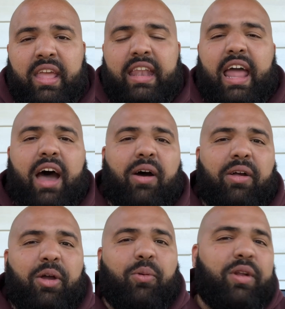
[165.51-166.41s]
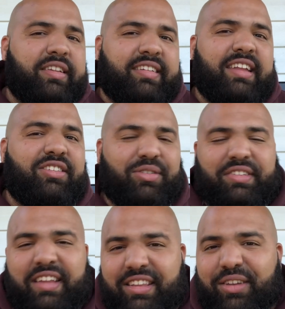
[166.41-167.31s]
Now, what is
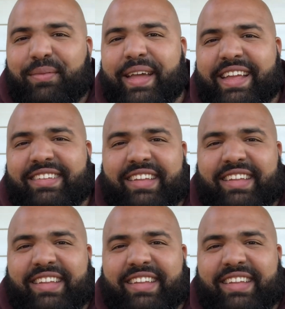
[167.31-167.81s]
interesting to me is